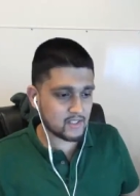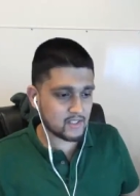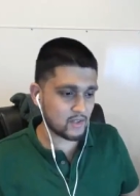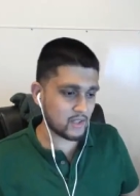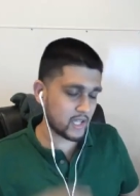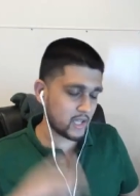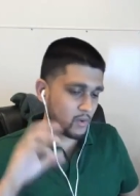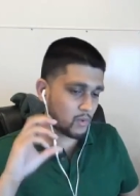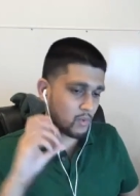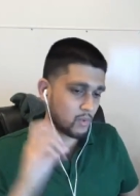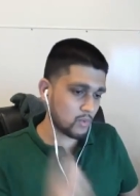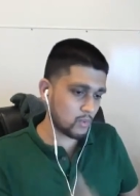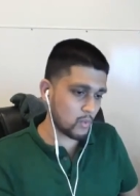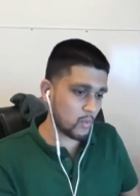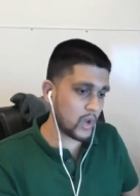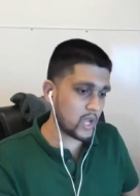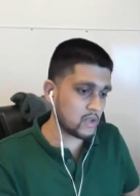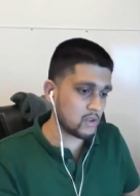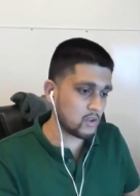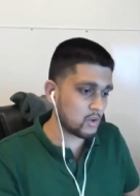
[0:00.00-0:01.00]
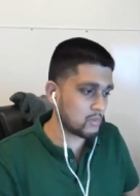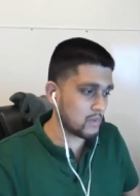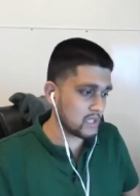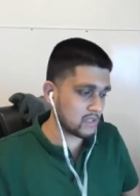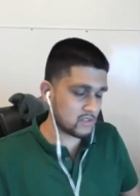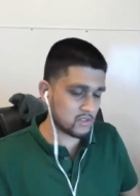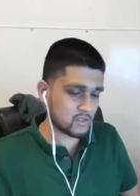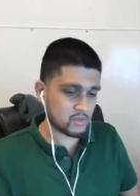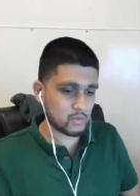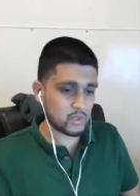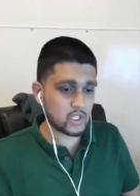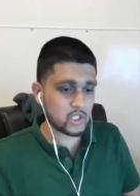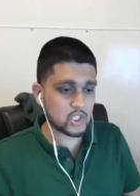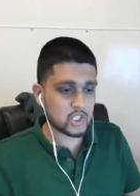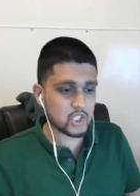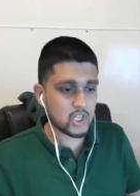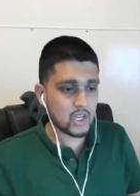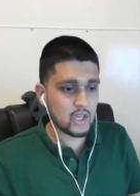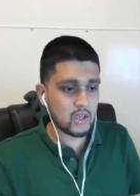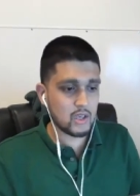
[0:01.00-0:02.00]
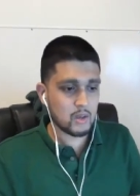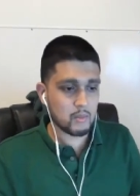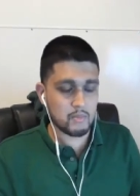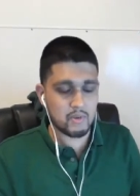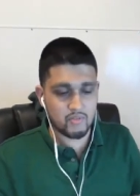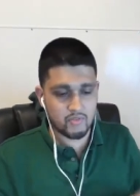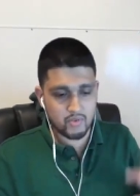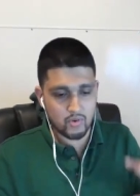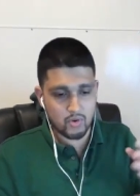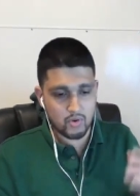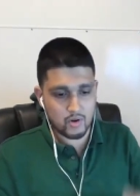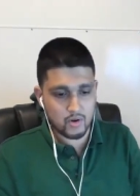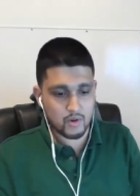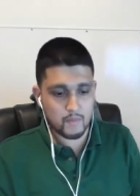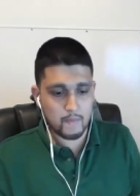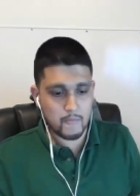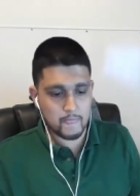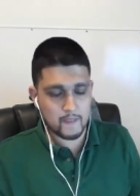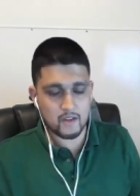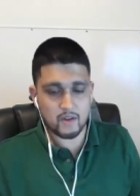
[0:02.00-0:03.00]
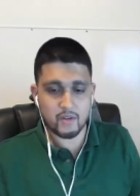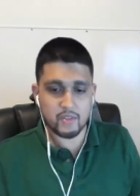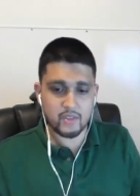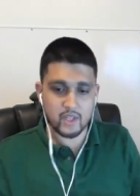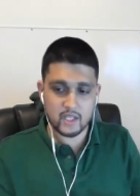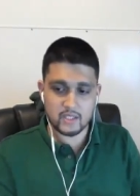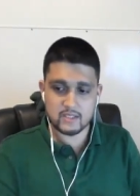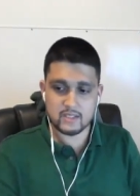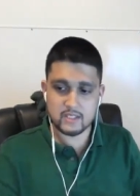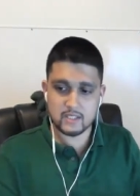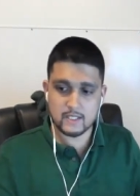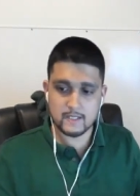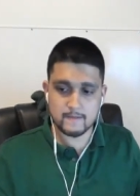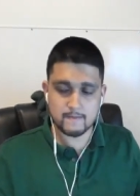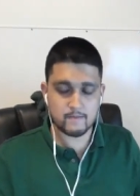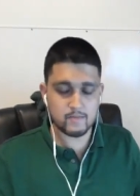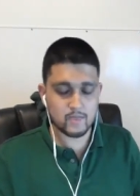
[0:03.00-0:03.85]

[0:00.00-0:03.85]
So like, when do you make the switch before, you know, things,